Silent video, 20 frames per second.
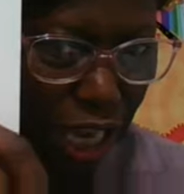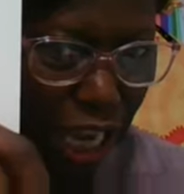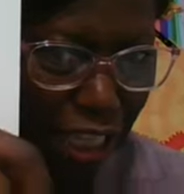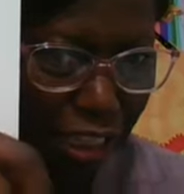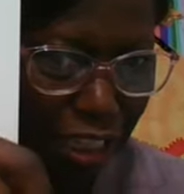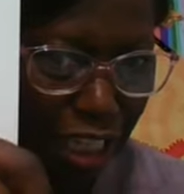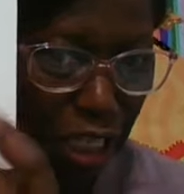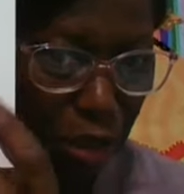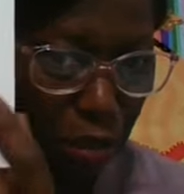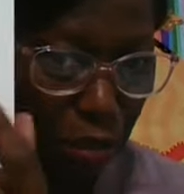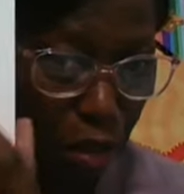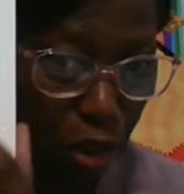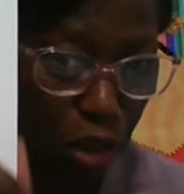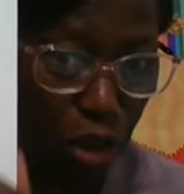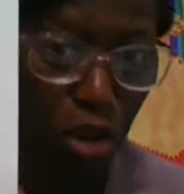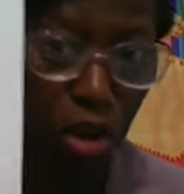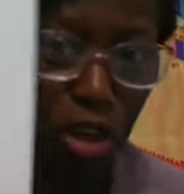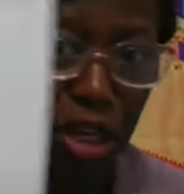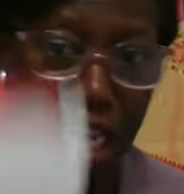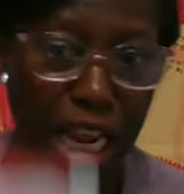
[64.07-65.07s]
dots and you put
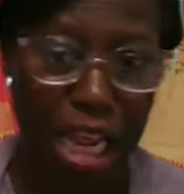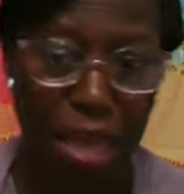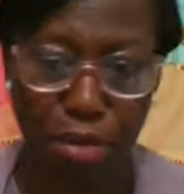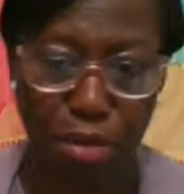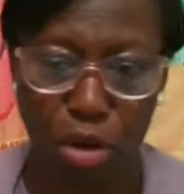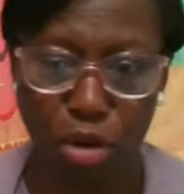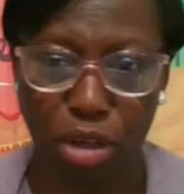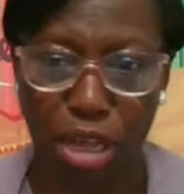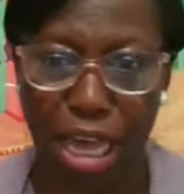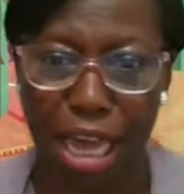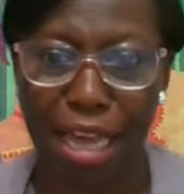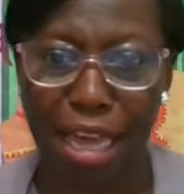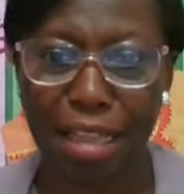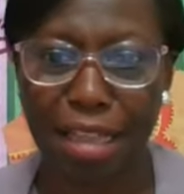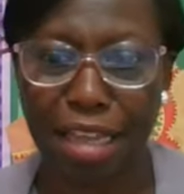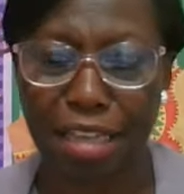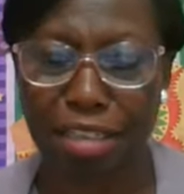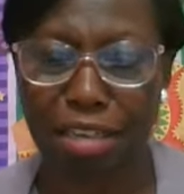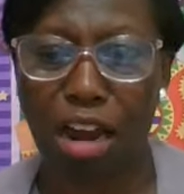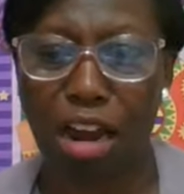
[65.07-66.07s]
your name, okay?
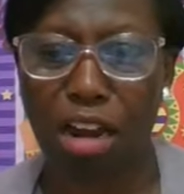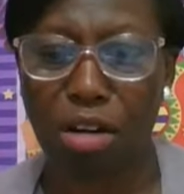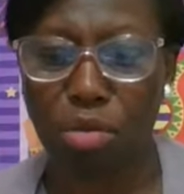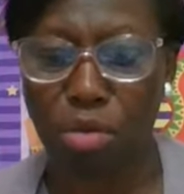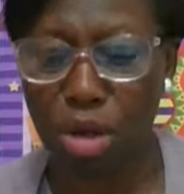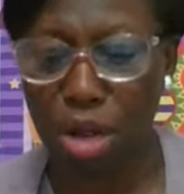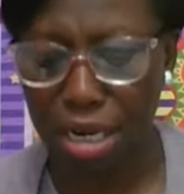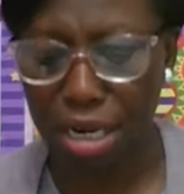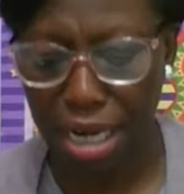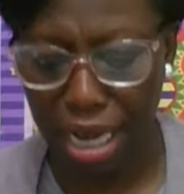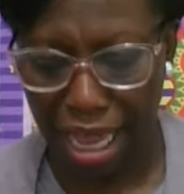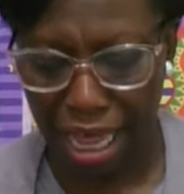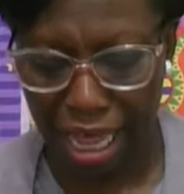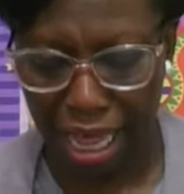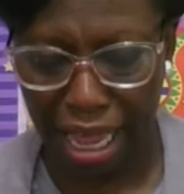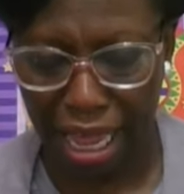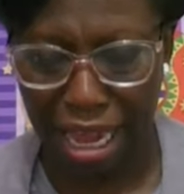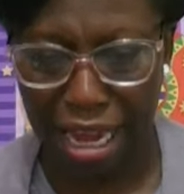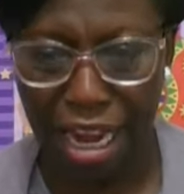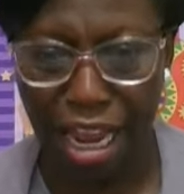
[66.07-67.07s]
That's card one.
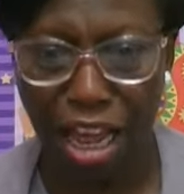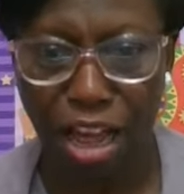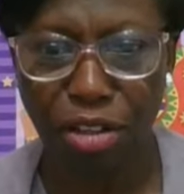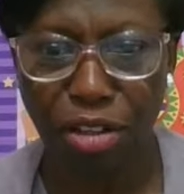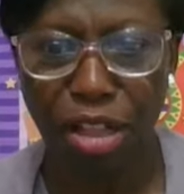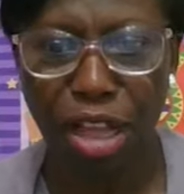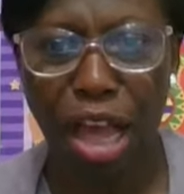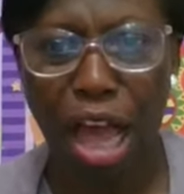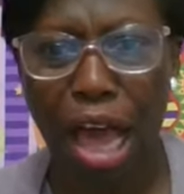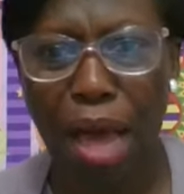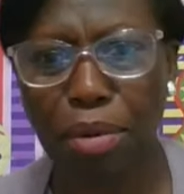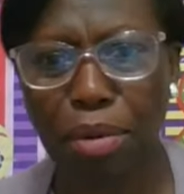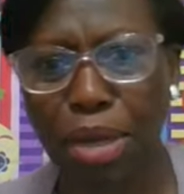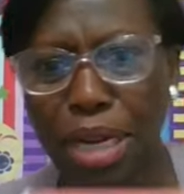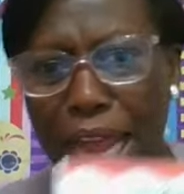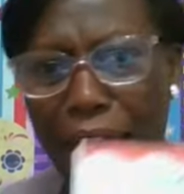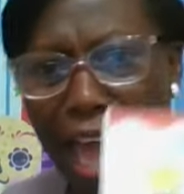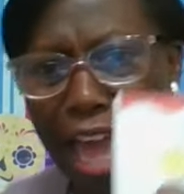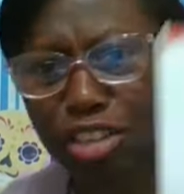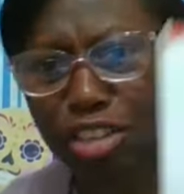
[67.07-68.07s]
And now I
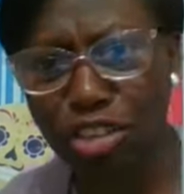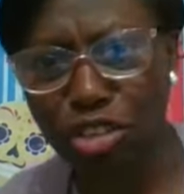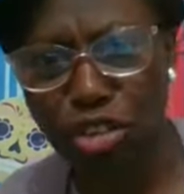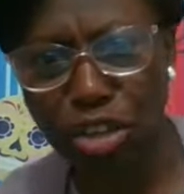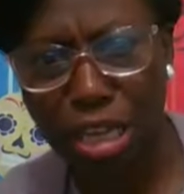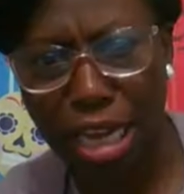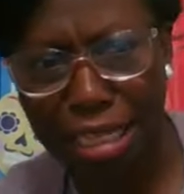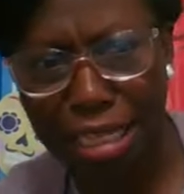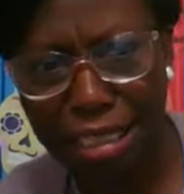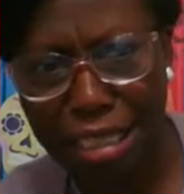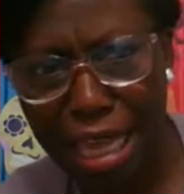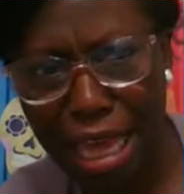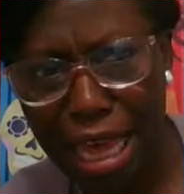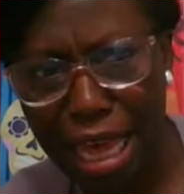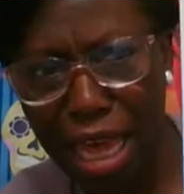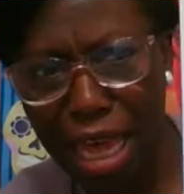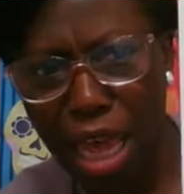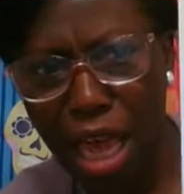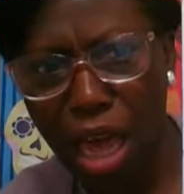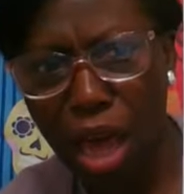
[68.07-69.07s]
want to ask you, class
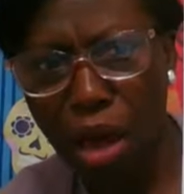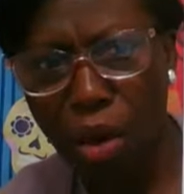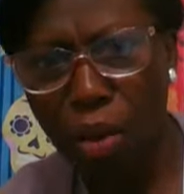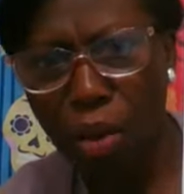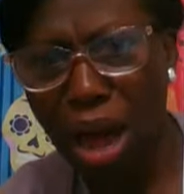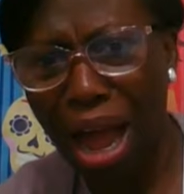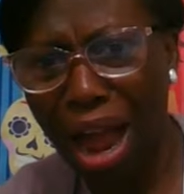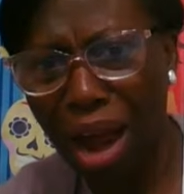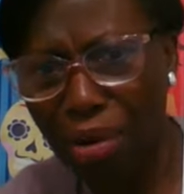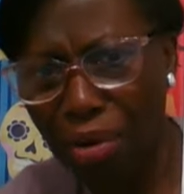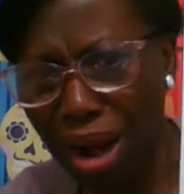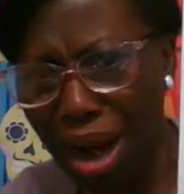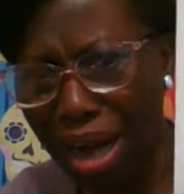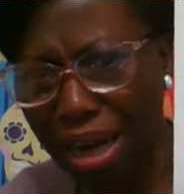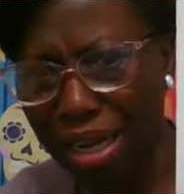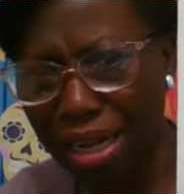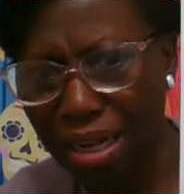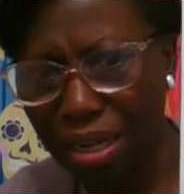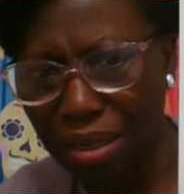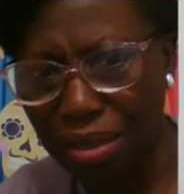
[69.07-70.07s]
A, well, how
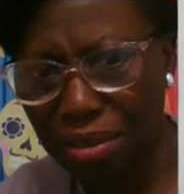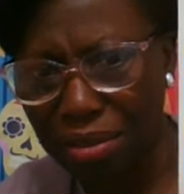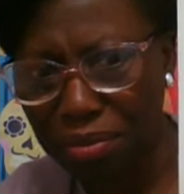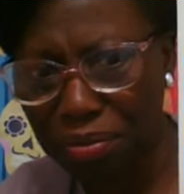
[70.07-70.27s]
are you?